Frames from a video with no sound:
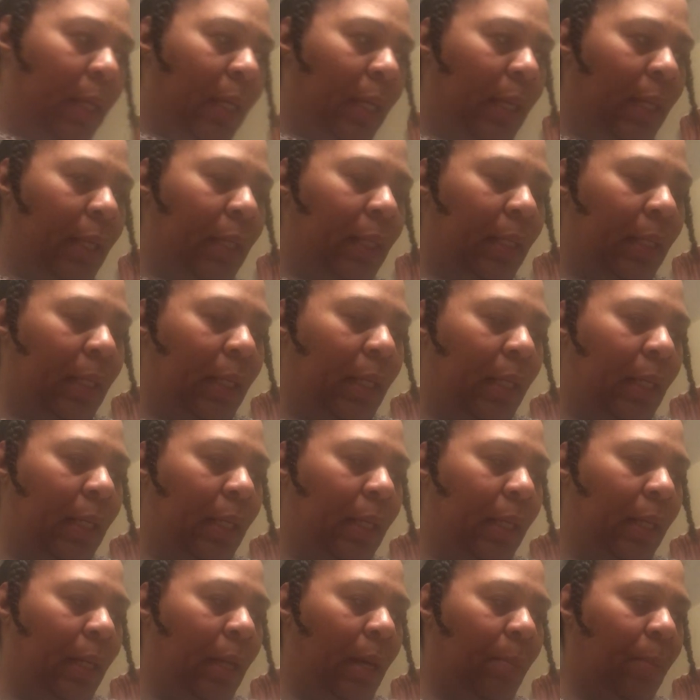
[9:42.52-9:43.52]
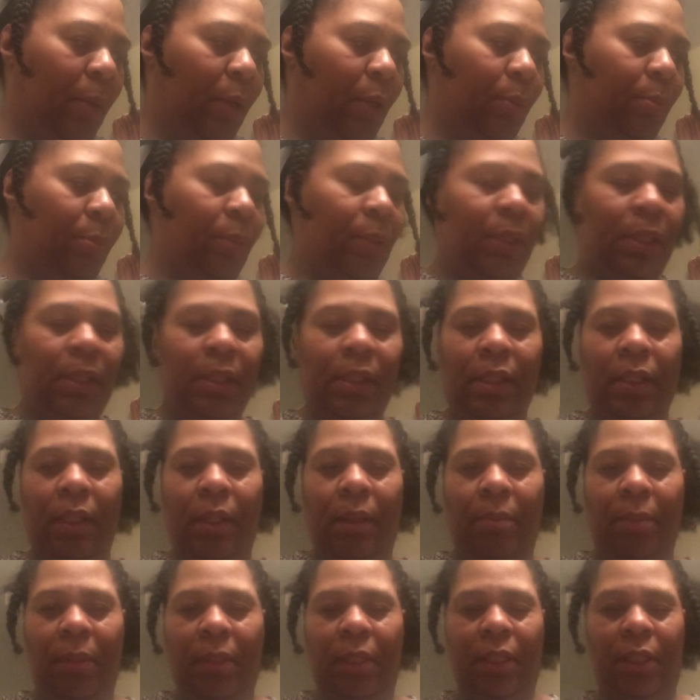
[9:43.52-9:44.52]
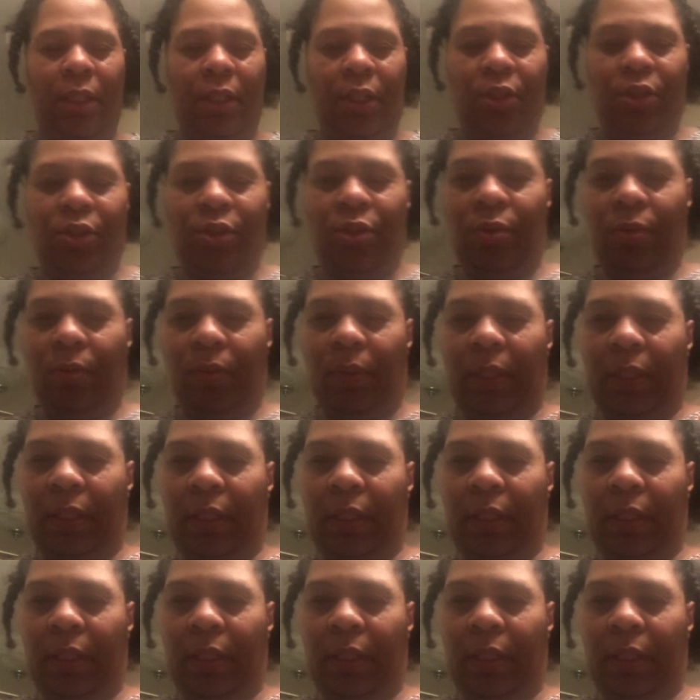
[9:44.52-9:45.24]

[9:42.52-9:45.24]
And again, I'm gonna put some conditioner